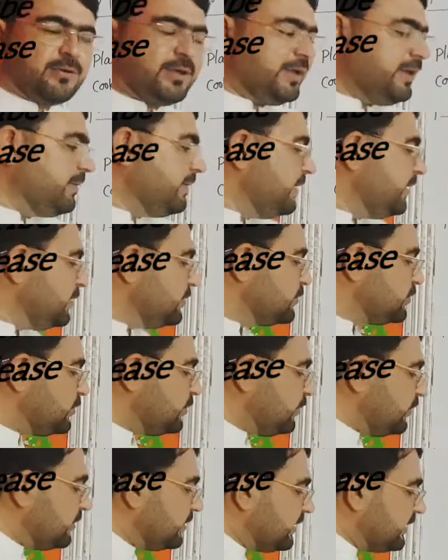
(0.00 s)
Okay,
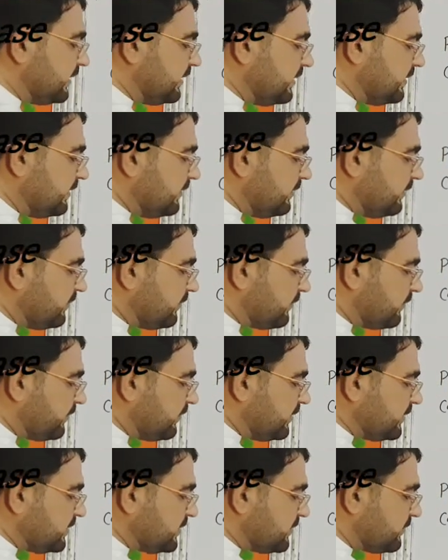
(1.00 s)
so
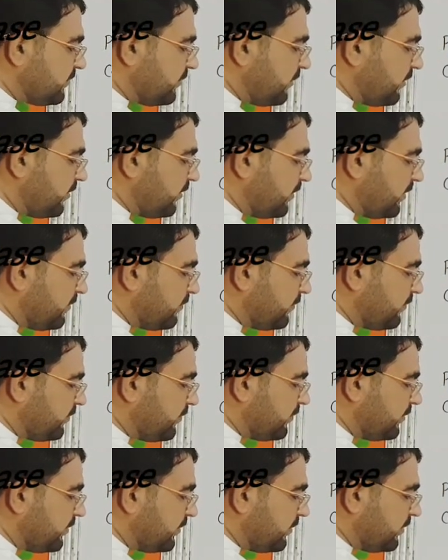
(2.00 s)
first form of
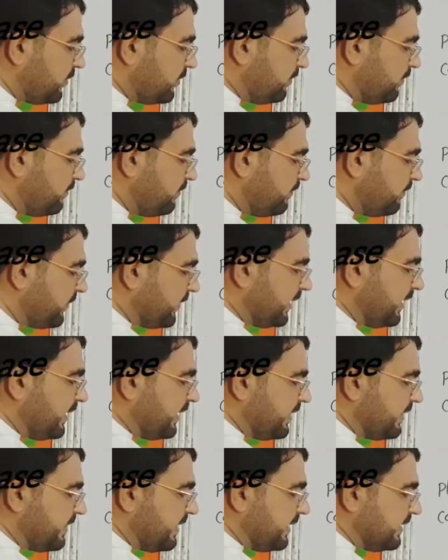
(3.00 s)
verb,